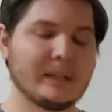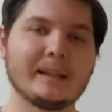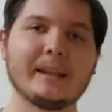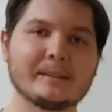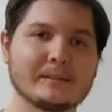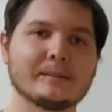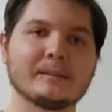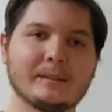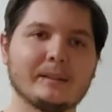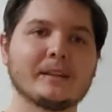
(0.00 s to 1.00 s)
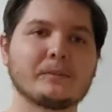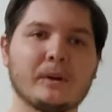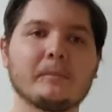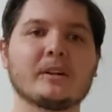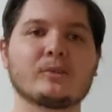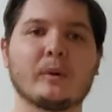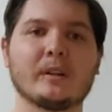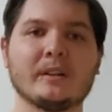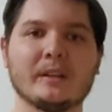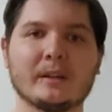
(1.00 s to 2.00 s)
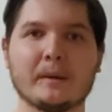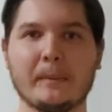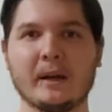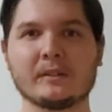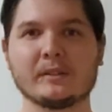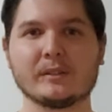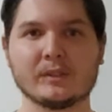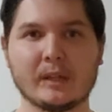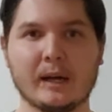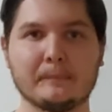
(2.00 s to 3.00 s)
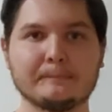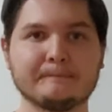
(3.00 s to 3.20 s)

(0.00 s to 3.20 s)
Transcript: That's pretty much where the comparisons stop.